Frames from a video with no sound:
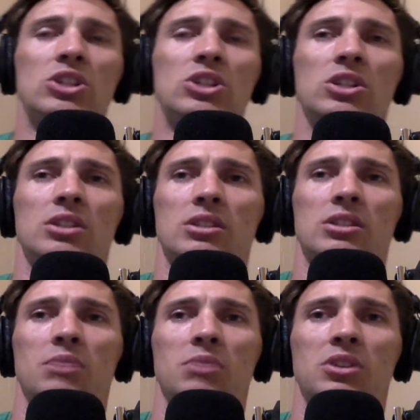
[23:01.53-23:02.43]
to
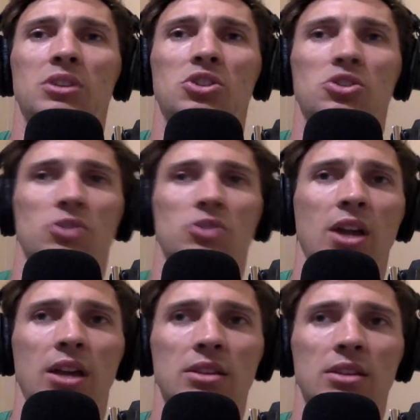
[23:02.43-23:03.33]
somebody's
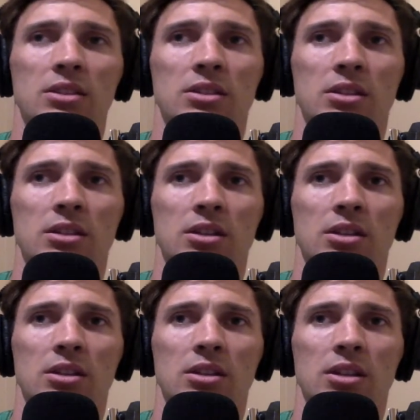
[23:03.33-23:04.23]
strengths
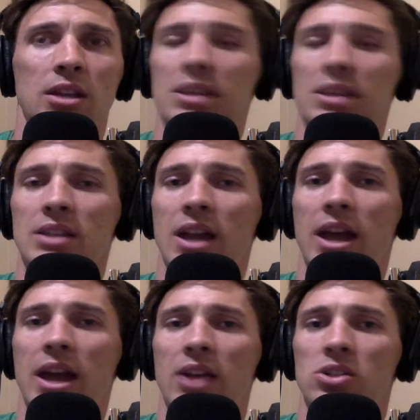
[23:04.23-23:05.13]
isn't
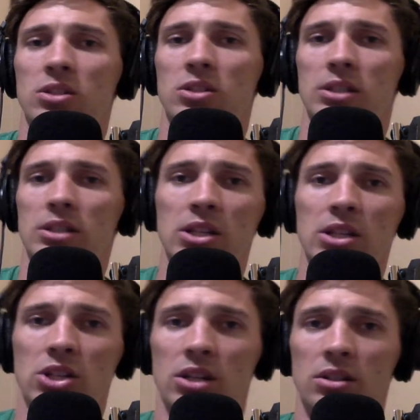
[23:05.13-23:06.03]
actually
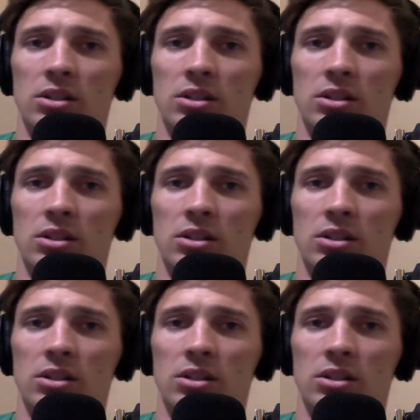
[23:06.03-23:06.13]
teaching.